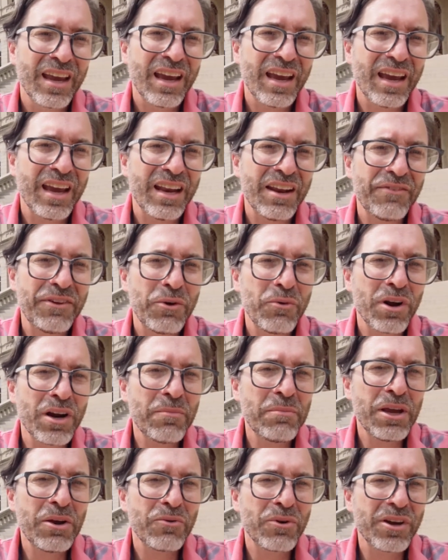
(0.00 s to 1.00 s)
And if you
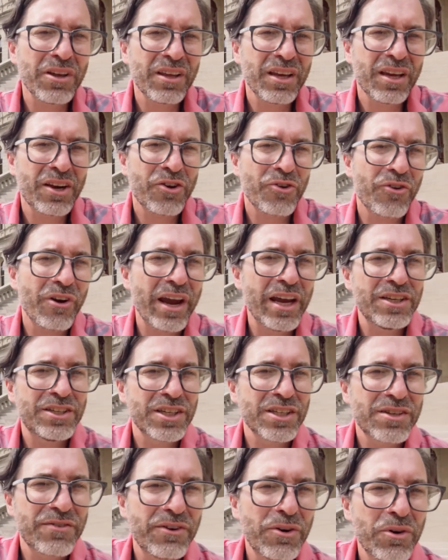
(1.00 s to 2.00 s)
want to be really
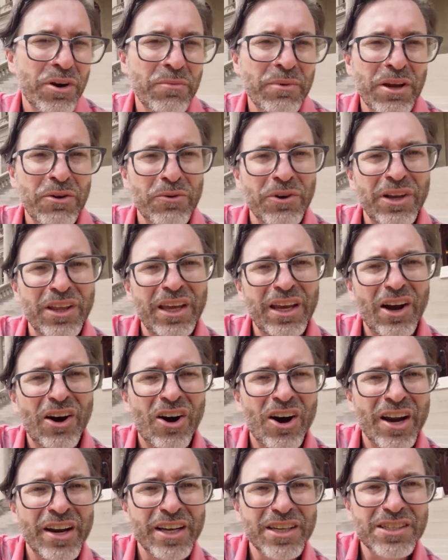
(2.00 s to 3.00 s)
courageous, if you want to be really
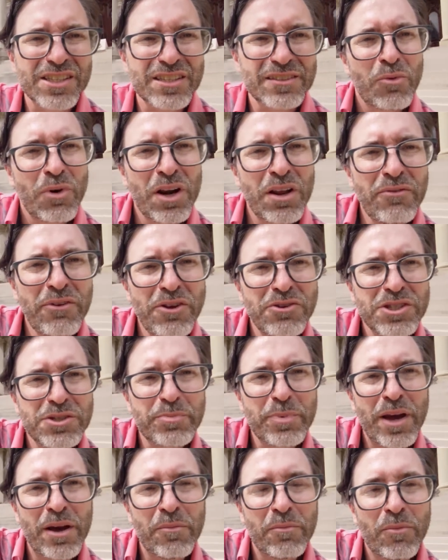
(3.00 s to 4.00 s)
honest, what have you
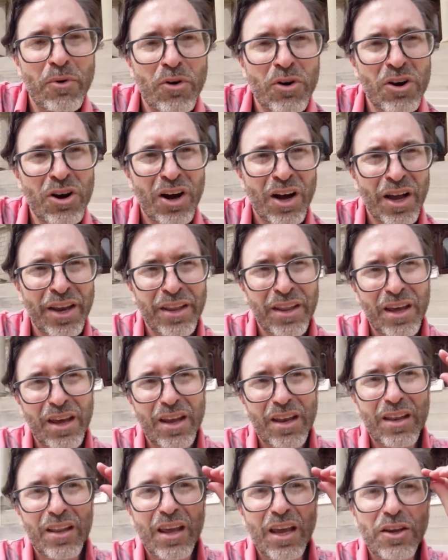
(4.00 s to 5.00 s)
spent more on
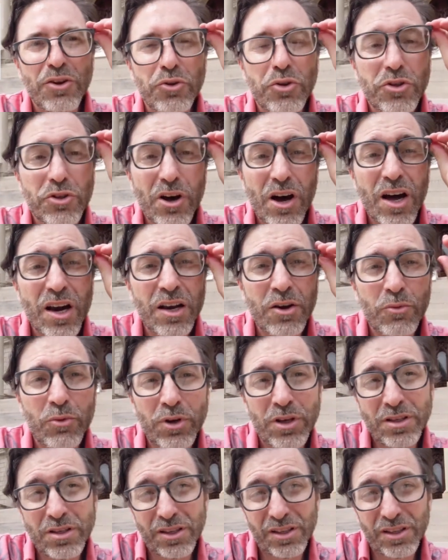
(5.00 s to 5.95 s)
that, that you thought it would